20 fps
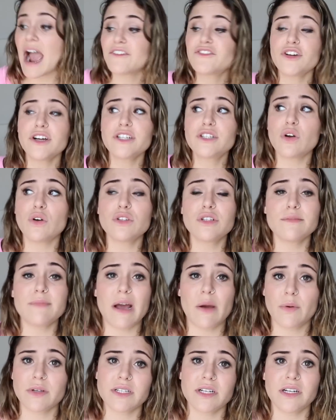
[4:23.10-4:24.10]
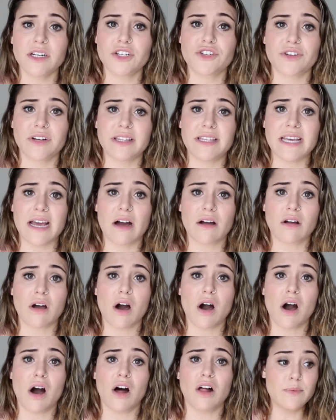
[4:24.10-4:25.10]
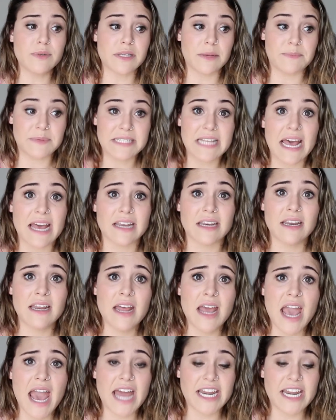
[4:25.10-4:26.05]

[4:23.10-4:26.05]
After I told him I wasn't gonna drink the alcohol, he was upset.